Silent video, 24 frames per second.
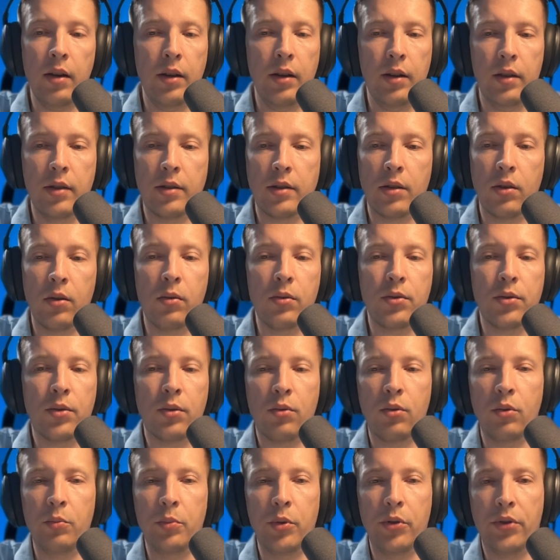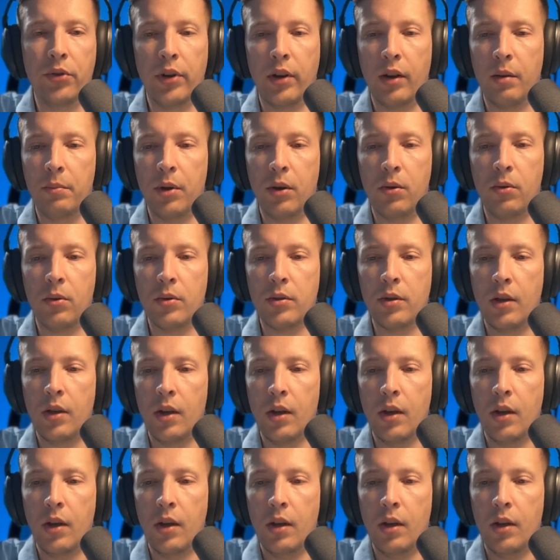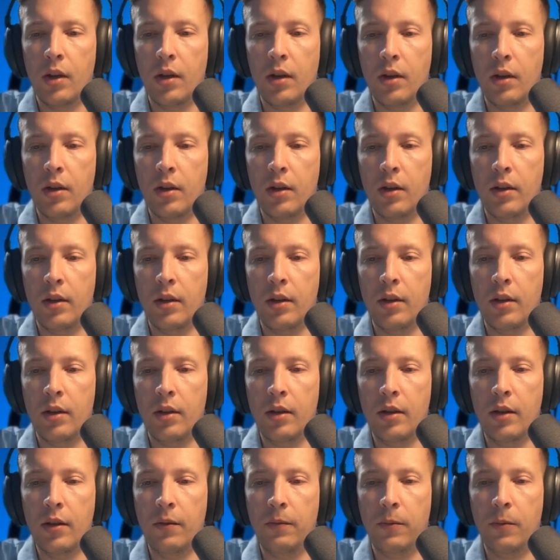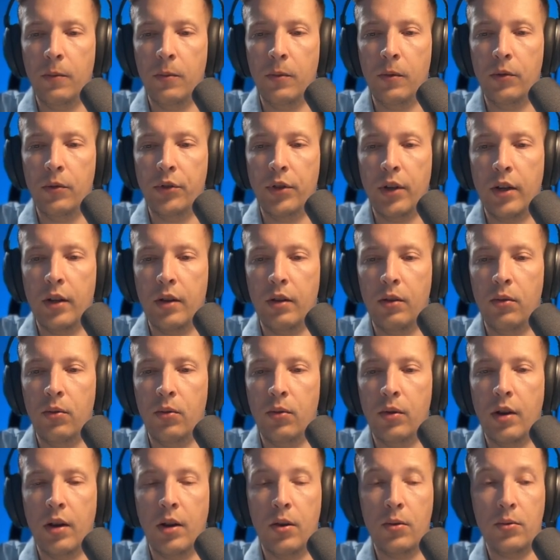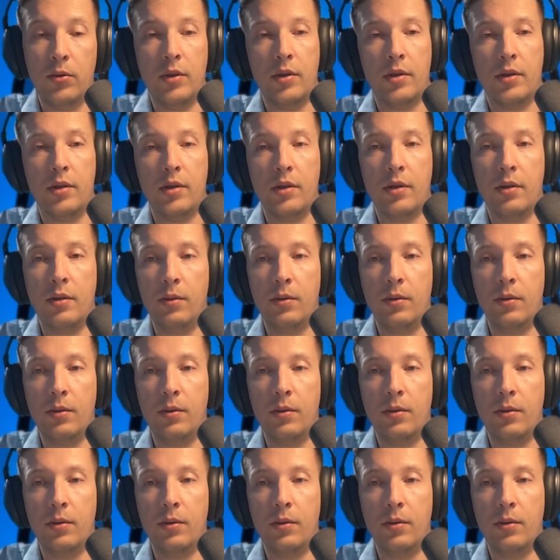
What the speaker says: it also could be tricky, because if we will take a look how this